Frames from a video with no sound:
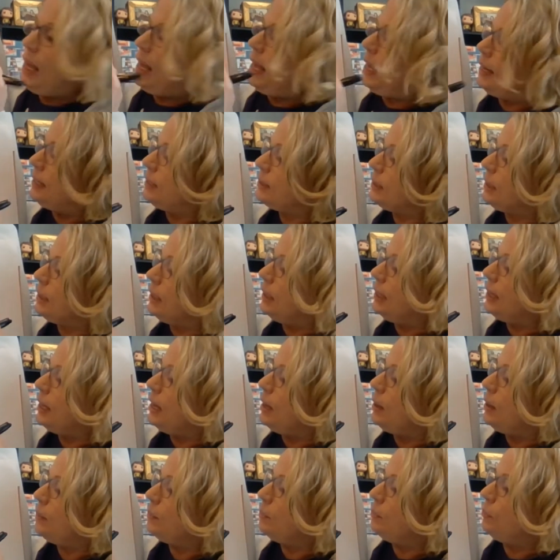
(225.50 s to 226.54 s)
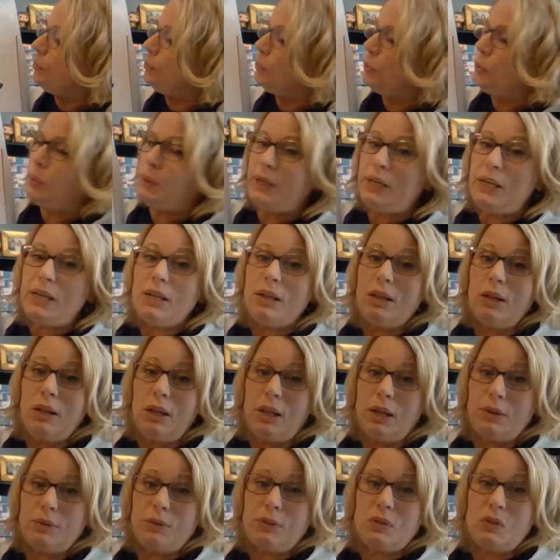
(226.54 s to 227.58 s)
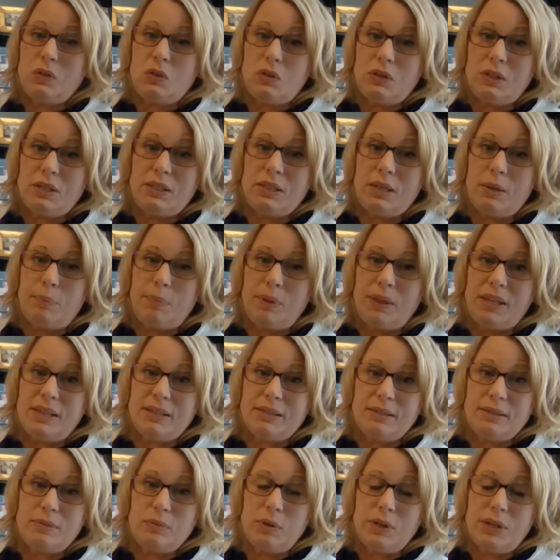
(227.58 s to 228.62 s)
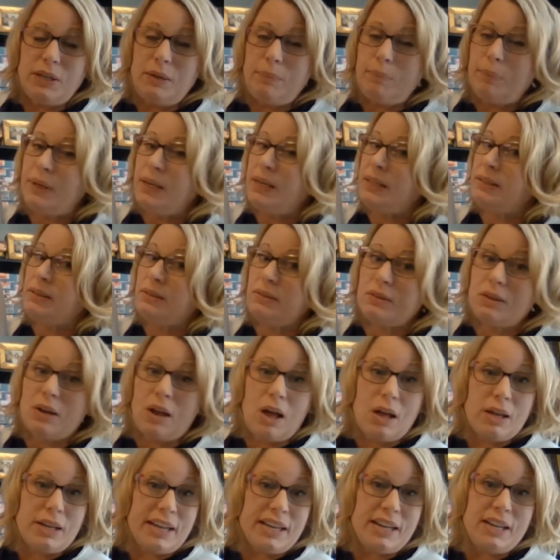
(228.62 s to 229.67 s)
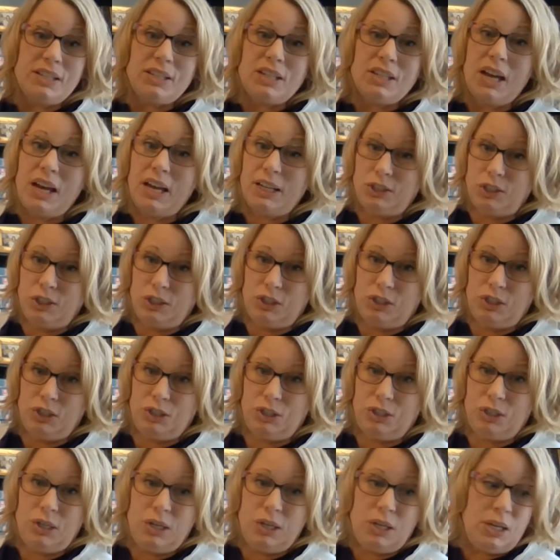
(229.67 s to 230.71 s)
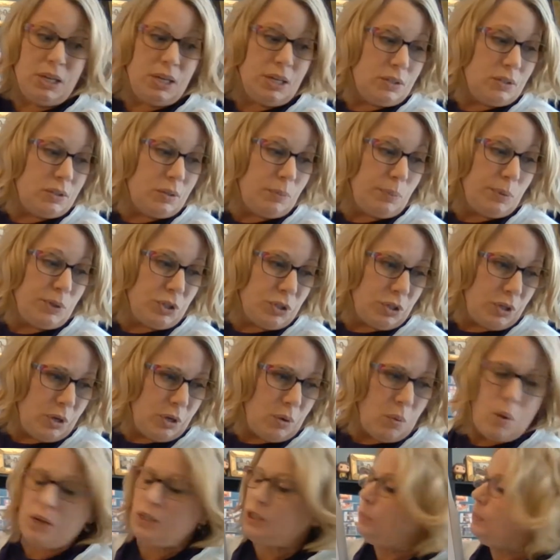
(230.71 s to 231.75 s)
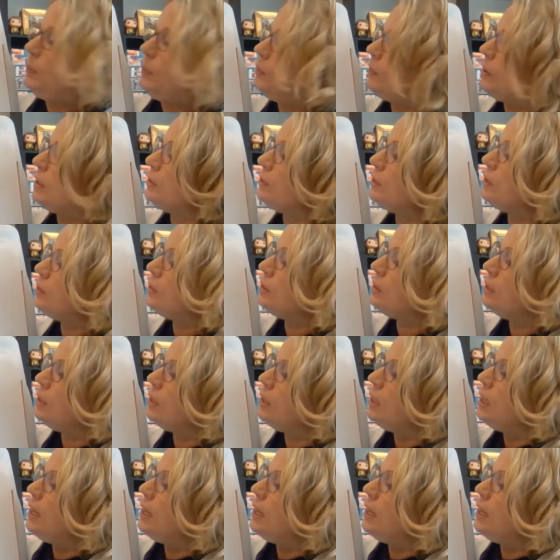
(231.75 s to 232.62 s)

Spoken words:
And it's going to come pretty close to the tip of this one, but it is not going to touch. So be sure you watch me first.